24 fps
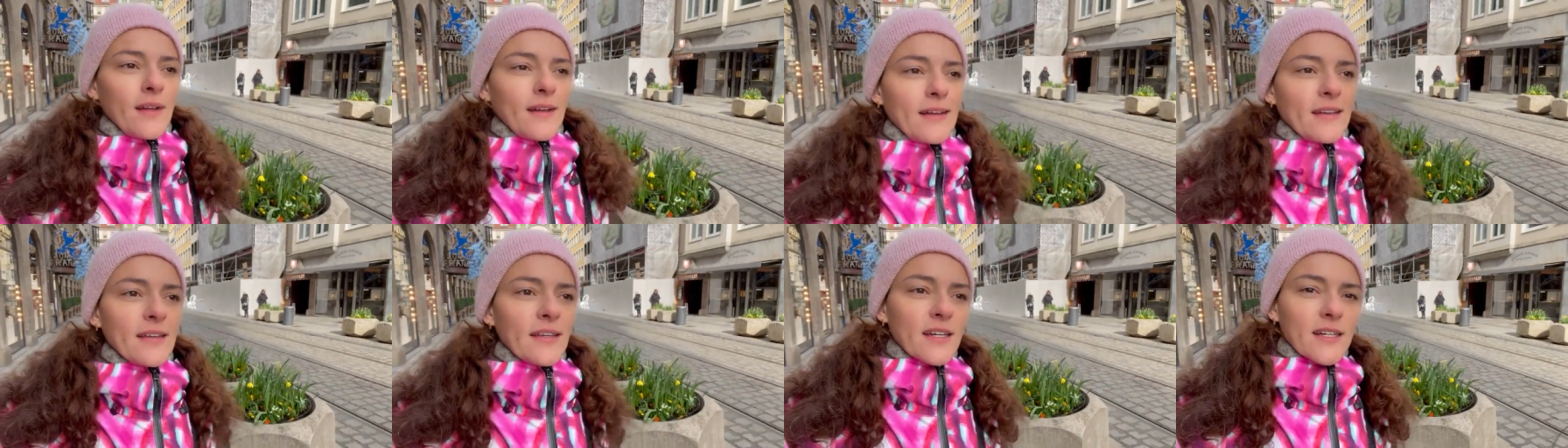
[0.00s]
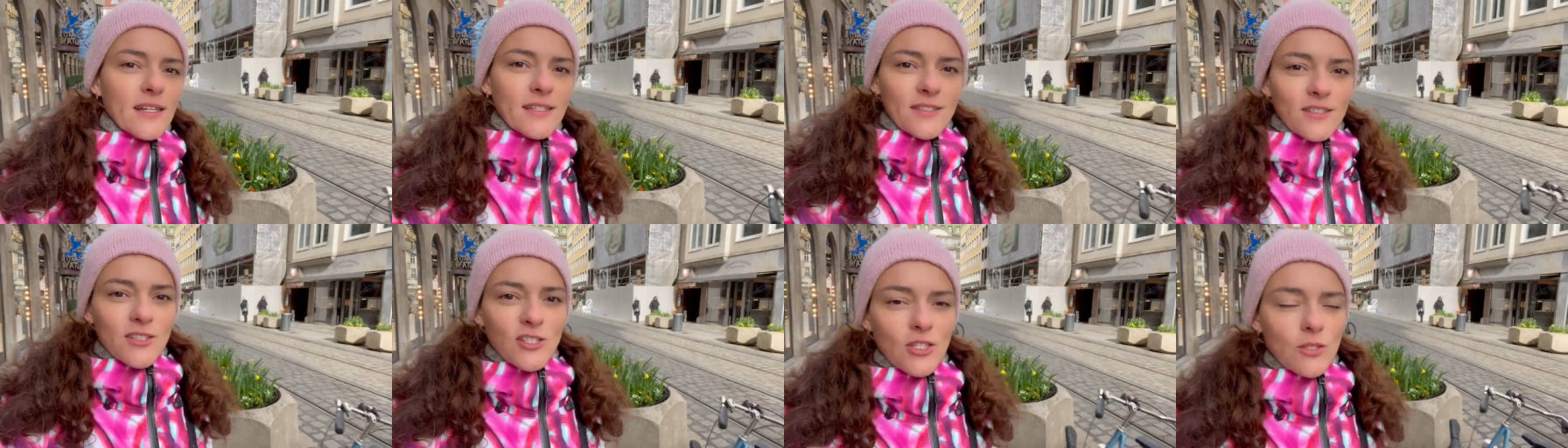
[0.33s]

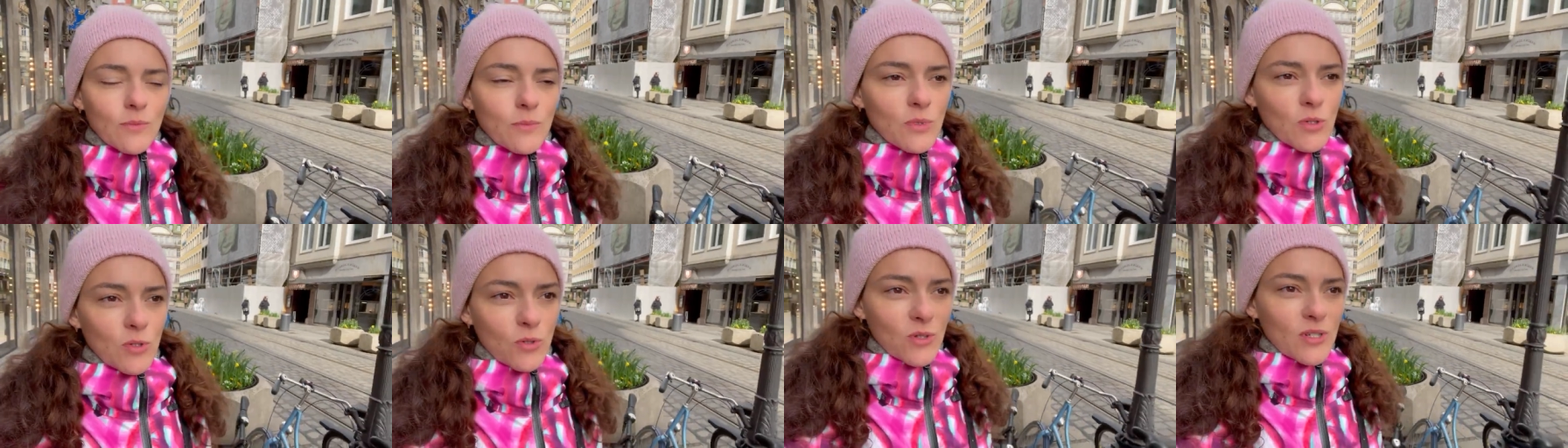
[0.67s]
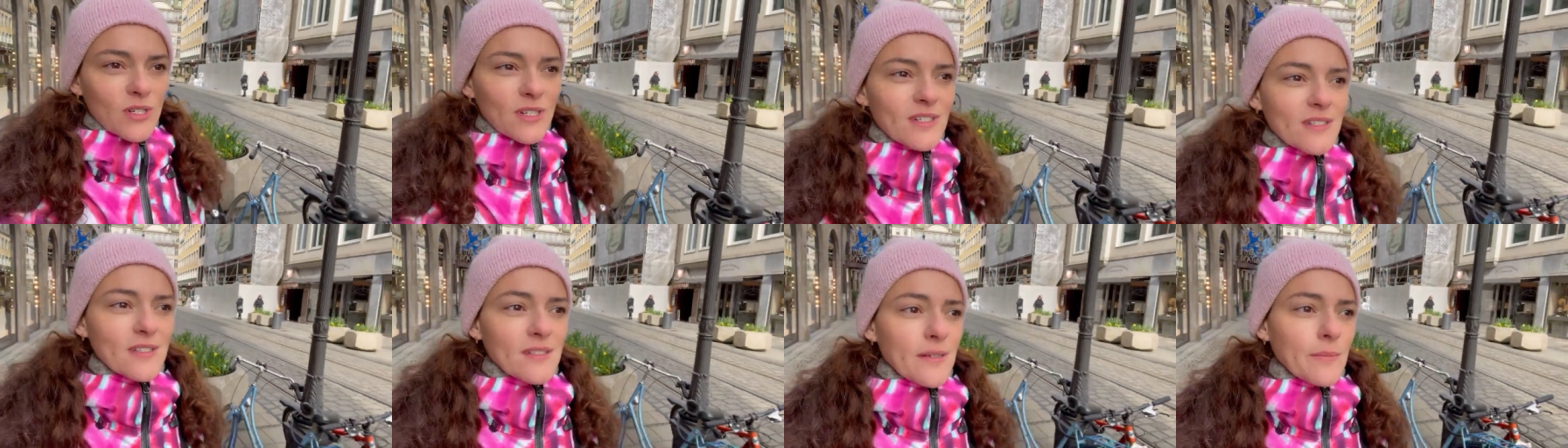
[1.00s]
I've been to many
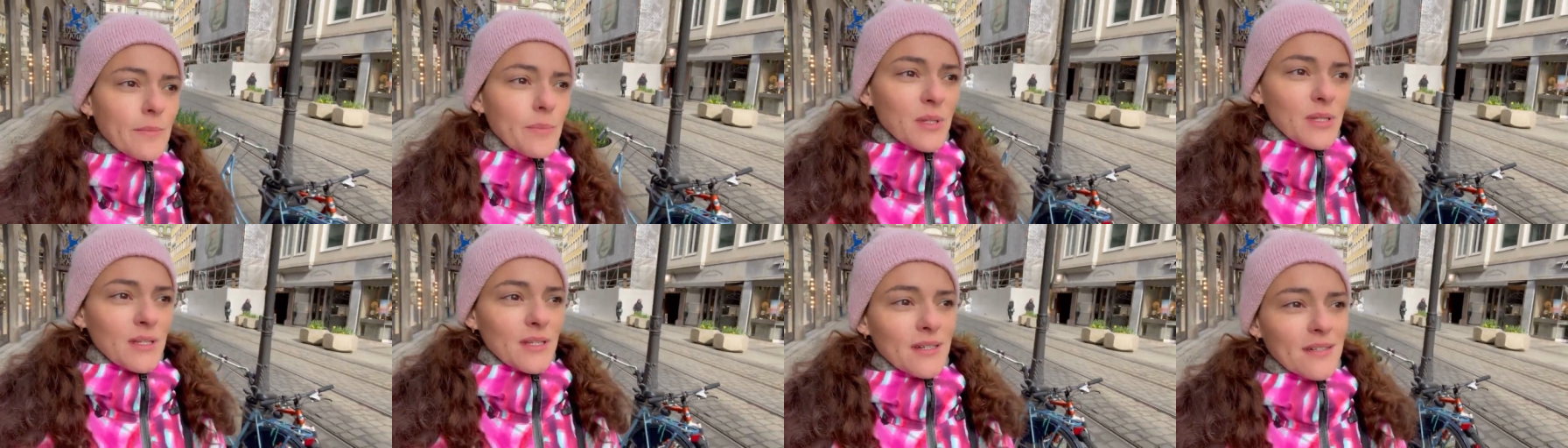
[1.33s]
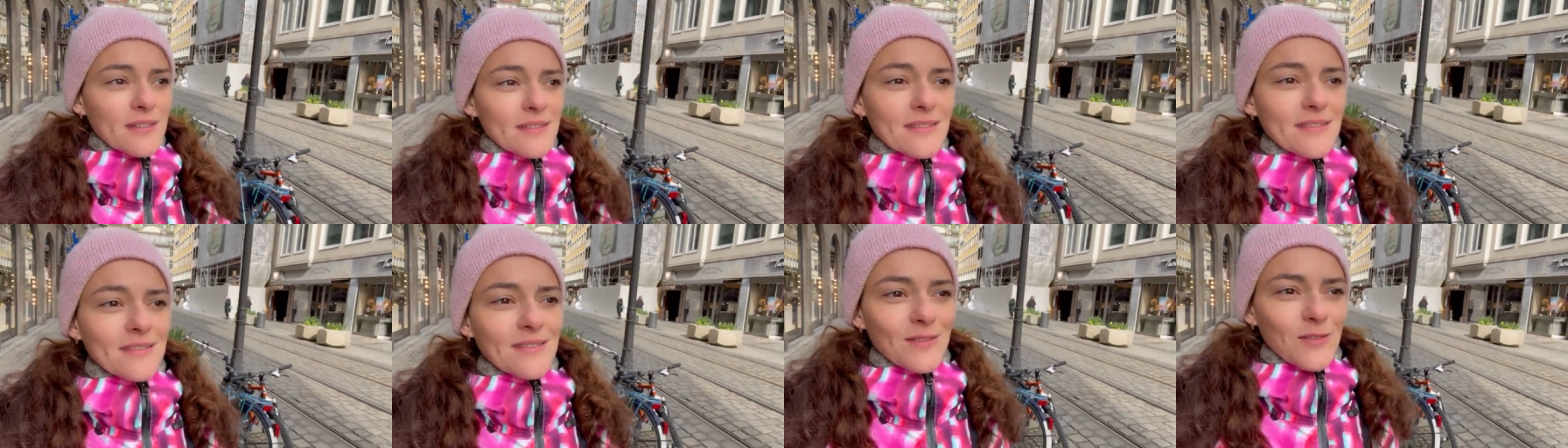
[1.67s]
places,
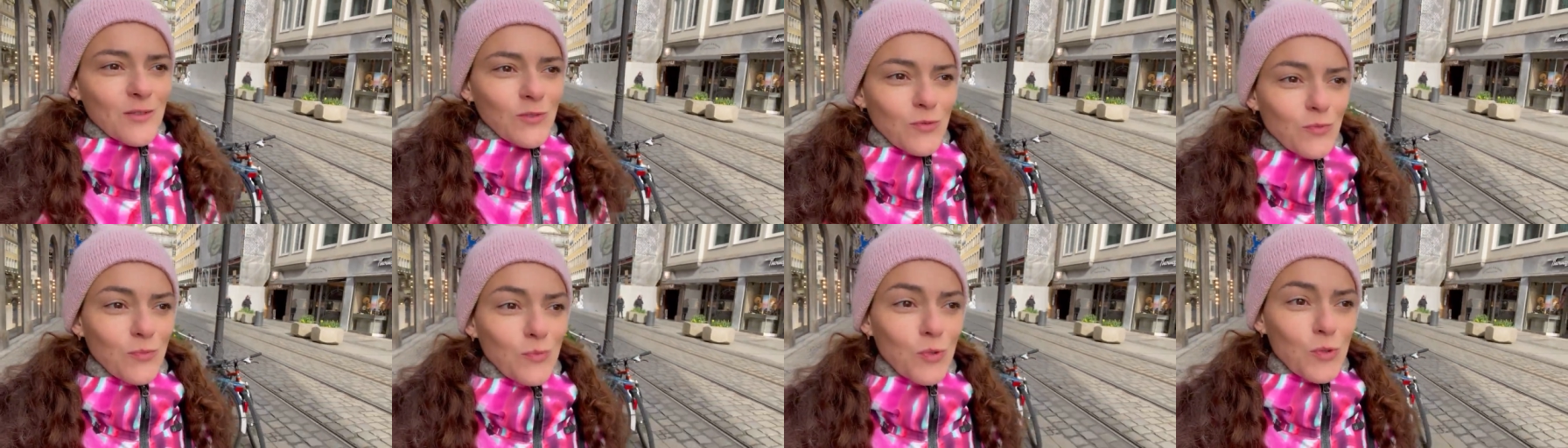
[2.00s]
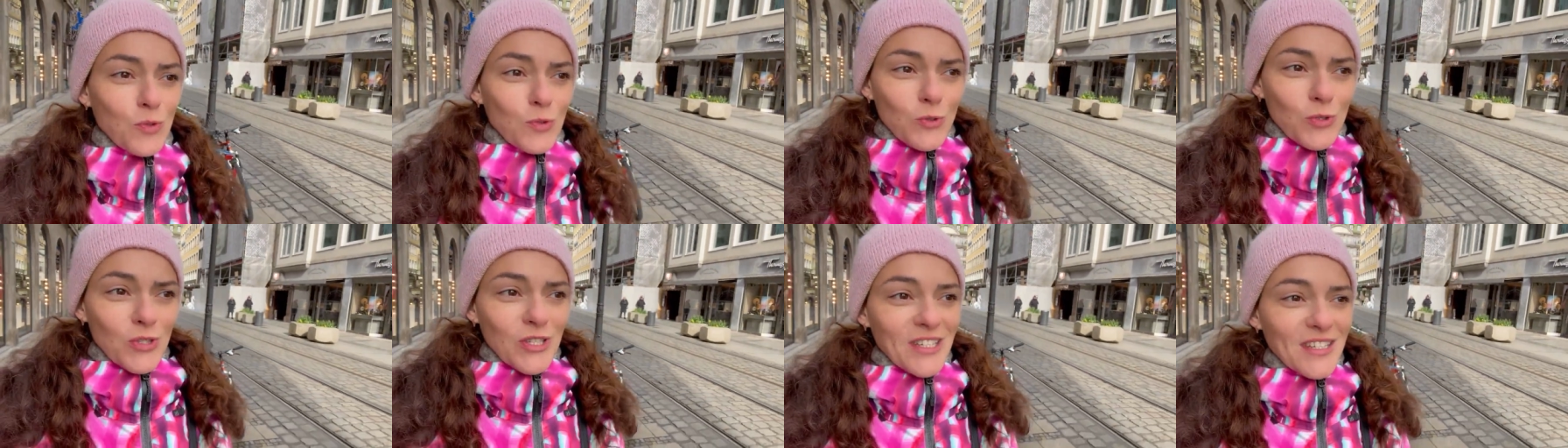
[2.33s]
but
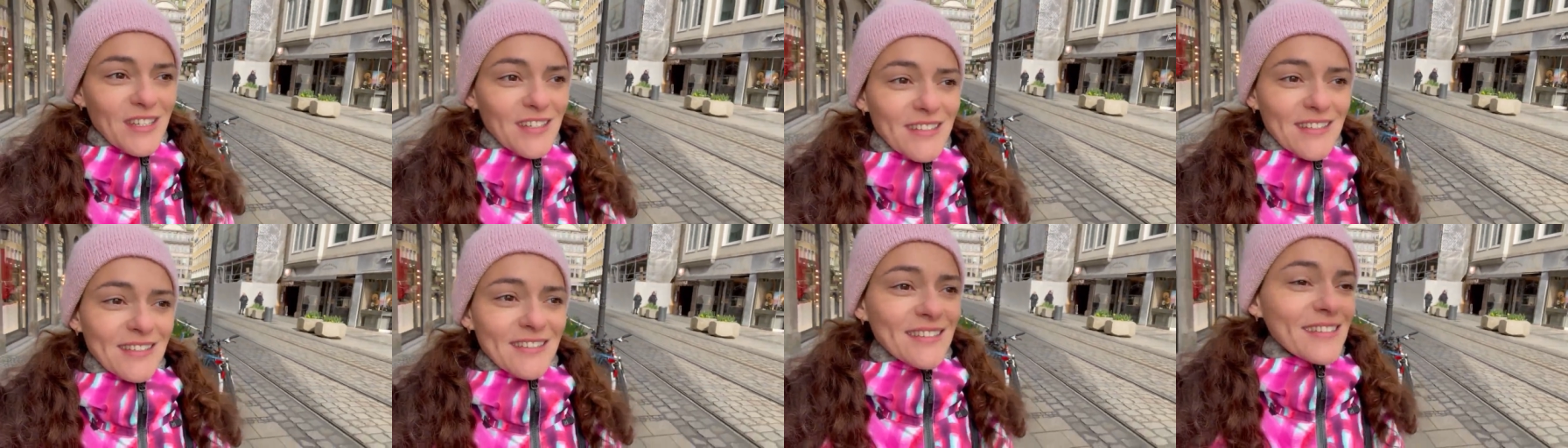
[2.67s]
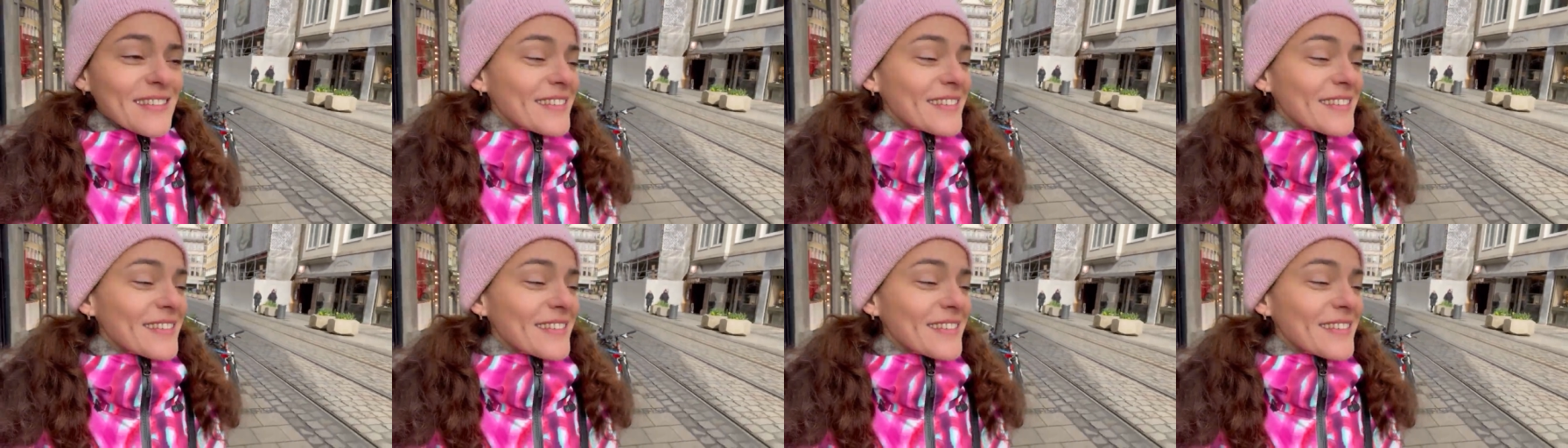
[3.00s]
Munich